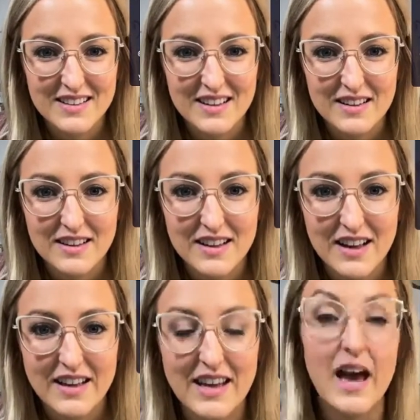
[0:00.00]

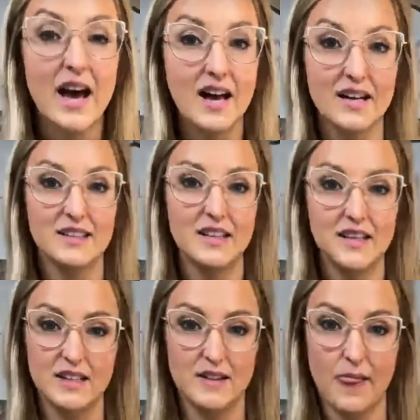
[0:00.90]
Yeah.
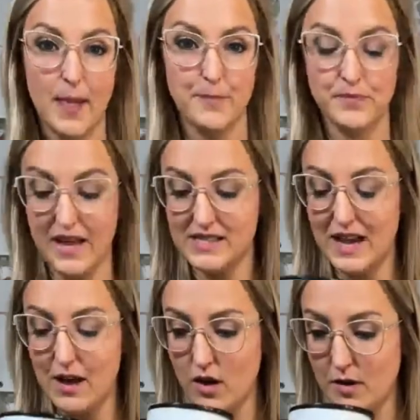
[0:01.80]
They sound like
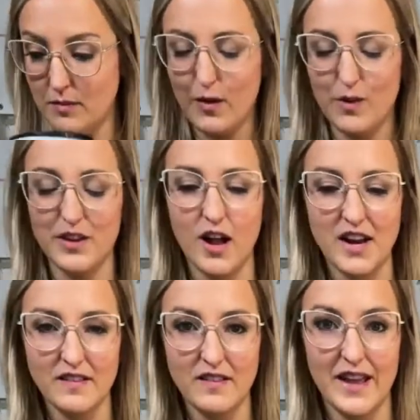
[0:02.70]
when they're kind of like out
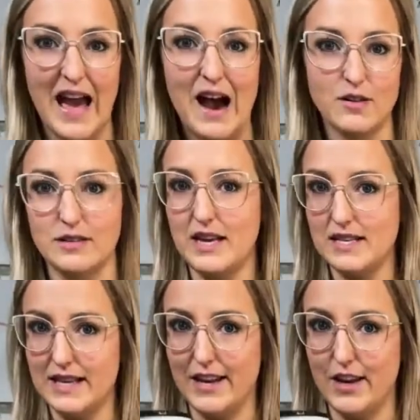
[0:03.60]
of season,
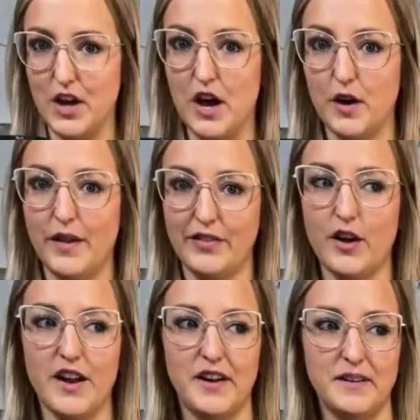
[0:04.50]
like they're kind of,
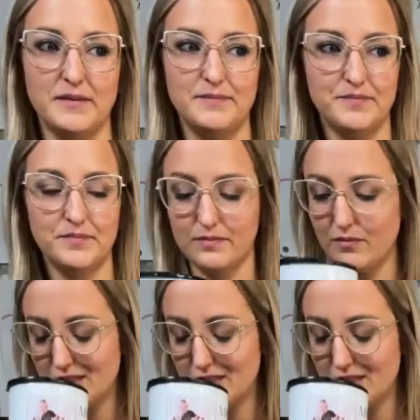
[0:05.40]
so